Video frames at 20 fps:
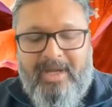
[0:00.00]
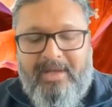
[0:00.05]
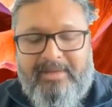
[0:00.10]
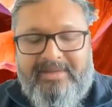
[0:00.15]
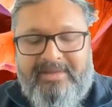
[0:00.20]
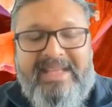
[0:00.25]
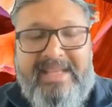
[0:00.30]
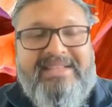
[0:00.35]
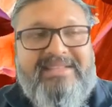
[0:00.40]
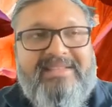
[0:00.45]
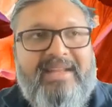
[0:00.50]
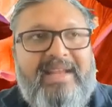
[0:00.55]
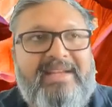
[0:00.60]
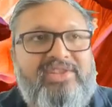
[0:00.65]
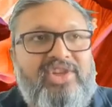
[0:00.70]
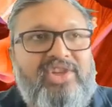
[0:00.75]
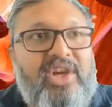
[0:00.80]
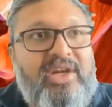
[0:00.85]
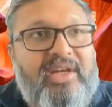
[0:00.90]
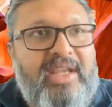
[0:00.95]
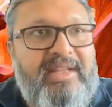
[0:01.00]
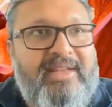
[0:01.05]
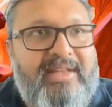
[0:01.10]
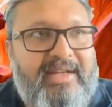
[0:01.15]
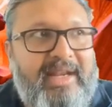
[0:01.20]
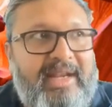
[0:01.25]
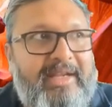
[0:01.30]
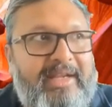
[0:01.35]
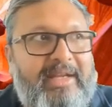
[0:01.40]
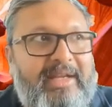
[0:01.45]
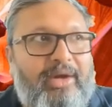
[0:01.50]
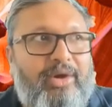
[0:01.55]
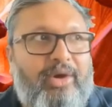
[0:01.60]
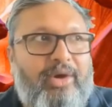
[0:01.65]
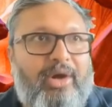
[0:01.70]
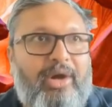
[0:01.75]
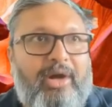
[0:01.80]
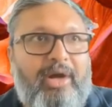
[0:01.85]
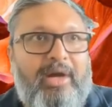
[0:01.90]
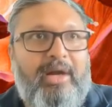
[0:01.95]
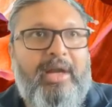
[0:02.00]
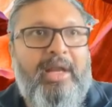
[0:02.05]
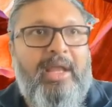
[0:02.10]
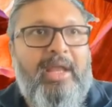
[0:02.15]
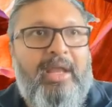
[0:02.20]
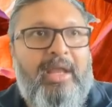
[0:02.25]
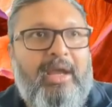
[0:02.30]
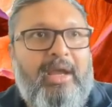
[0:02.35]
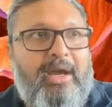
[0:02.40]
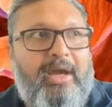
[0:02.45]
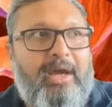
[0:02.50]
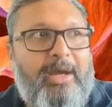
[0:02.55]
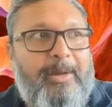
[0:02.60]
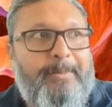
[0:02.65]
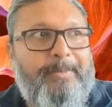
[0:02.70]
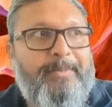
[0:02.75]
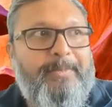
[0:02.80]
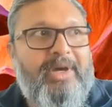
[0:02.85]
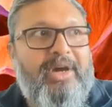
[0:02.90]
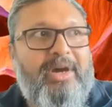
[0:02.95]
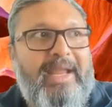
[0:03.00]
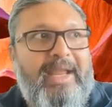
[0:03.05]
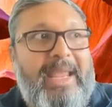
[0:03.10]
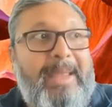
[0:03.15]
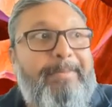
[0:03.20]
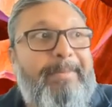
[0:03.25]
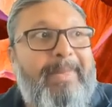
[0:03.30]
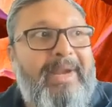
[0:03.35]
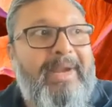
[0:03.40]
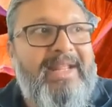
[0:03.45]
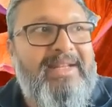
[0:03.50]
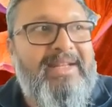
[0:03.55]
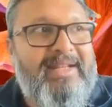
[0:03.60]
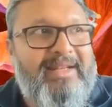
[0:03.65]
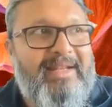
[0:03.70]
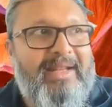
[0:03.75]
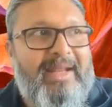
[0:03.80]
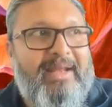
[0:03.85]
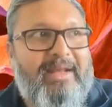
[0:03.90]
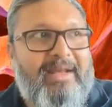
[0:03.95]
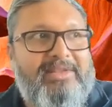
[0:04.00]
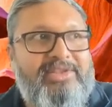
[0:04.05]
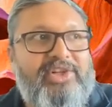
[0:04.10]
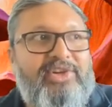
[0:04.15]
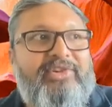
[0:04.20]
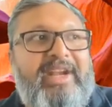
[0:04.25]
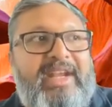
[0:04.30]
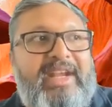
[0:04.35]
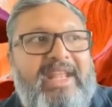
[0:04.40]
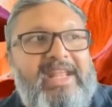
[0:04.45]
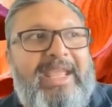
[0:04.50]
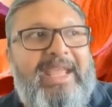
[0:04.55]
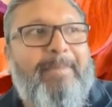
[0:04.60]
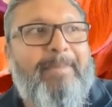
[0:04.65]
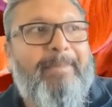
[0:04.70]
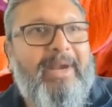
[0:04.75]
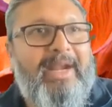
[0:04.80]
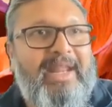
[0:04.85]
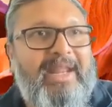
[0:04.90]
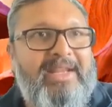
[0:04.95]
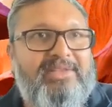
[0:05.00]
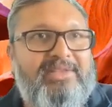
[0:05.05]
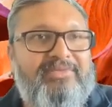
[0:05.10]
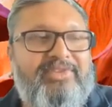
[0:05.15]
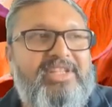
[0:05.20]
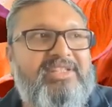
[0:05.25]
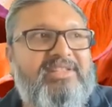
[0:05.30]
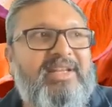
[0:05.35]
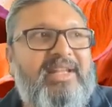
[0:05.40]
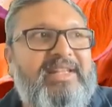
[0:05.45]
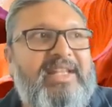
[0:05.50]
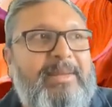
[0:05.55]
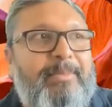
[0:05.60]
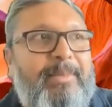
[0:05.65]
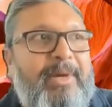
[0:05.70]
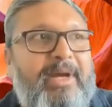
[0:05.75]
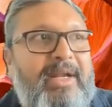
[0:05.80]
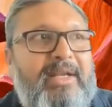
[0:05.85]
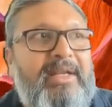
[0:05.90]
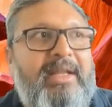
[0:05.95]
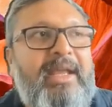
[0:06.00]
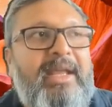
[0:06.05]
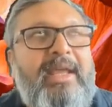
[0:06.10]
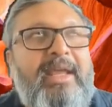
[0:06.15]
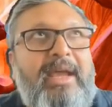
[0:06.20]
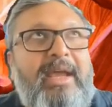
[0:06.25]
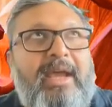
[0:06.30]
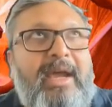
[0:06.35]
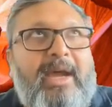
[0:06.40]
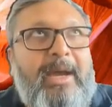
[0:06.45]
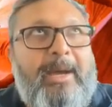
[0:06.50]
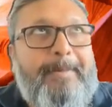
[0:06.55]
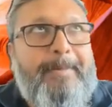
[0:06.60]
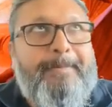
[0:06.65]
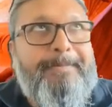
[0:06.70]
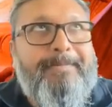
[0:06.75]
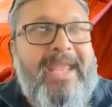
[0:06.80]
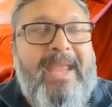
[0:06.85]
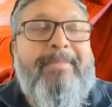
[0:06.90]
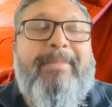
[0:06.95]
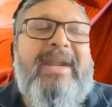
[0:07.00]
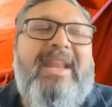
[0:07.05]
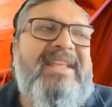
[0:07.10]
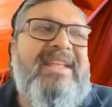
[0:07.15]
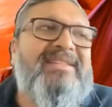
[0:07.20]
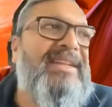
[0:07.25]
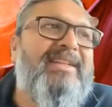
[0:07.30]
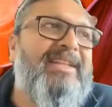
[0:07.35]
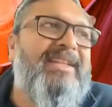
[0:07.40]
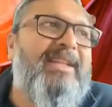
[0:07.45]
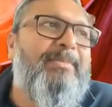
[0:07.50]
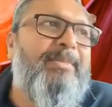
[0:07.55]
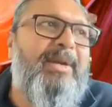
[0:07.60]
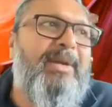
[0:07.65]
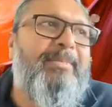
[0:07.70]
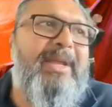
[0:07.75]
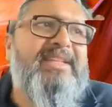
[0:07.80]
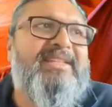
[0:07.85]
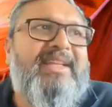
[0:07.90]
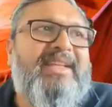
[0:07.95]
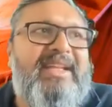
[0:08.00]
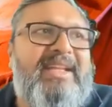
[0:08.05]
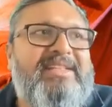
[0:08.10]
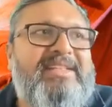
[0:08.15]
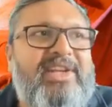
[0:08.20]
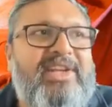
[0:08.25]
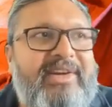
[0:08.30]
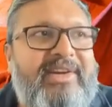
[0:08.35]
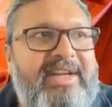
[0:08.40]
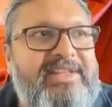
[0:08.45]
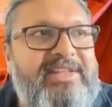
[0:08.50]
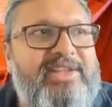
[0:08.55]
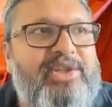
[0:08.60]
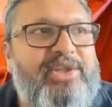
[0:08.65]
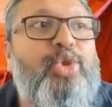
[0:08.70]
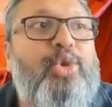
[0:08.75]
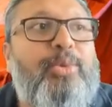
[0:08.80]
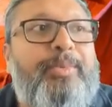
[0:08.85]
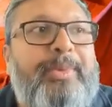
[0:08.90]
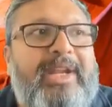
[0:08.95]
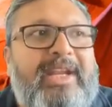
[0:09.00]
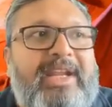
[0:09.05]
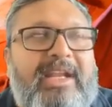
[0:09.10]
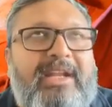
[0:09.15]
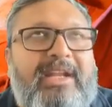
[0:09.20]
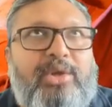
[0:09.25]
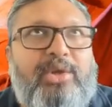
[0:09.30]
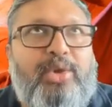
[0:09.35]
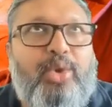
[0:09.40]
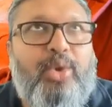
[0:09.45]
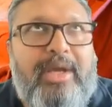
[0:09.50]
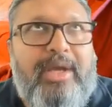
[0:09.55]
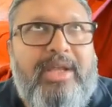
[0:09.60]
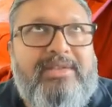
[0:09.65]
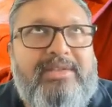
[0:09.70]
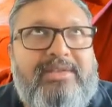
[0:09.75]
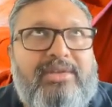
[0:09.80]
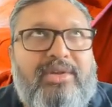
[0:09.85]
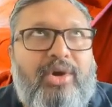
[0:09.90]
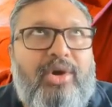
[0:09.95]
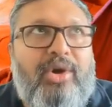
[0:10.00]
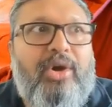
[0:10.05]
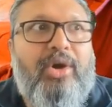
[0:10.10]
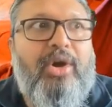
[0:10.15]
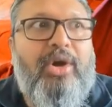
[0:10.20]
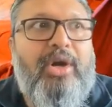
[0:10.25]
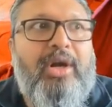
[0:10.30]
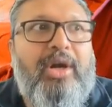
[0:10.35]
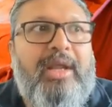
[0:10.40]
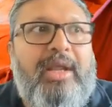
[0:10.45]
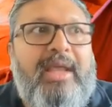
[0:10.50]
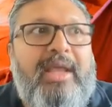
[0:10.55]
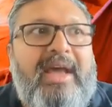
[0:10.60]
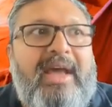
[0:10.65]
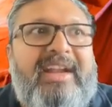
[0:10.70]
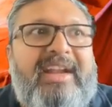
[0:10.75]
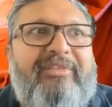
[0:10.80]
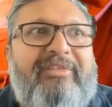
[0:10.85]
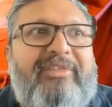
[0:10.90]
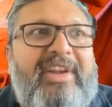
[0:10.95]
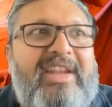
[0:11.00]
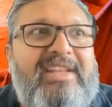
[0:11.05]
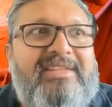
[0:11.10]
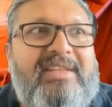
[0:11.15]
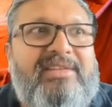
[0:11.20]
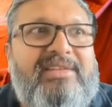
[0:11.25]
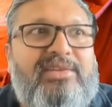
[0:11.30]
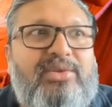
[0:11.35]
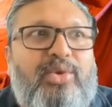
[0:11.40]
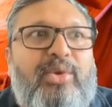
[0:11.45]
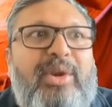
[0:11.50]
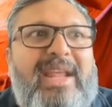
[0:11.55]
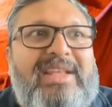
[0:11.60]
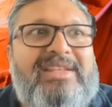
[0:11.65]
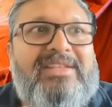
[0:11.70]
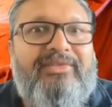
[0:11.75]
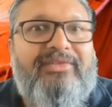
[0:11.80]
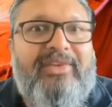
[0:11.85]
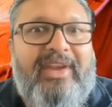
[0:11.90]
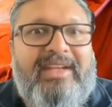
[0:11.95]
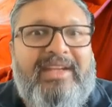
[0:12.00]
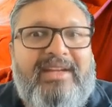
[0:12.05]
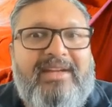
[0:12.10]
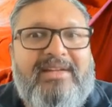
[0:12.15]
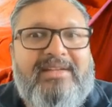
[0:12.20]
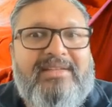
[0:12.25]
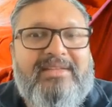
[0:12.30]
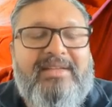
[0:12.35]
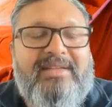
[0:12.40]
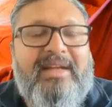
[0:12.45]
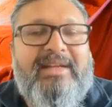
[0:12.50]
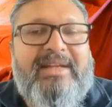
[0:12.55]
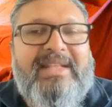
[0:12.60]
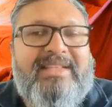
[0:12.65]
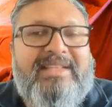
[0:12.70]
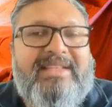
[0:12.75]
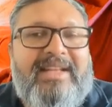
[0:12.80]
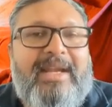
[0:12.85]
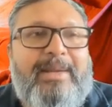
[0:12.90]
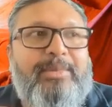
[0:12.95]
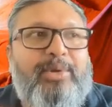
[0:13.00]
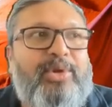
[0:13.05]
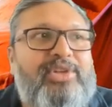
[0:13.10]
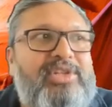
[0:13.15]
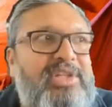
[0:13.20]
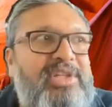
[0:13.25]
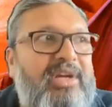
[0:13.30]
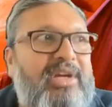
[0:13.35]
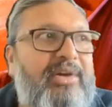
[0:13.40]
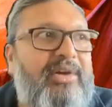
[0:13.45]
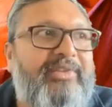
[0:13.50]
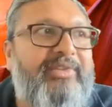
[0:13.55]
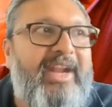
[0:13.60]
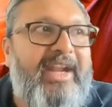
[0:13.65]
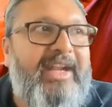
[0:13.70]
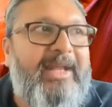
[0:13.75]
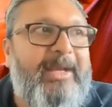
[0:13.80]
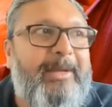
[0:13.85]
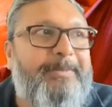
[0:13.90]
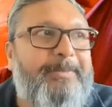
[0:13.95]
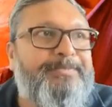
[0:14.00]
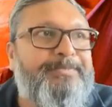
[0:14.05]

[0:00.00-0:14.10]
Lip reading: things like chunking the data, or embedding generating embeddings, which is nothing but embeddings nothing but basically generates numerical tokens or references known as vectors that describe your chunk of data.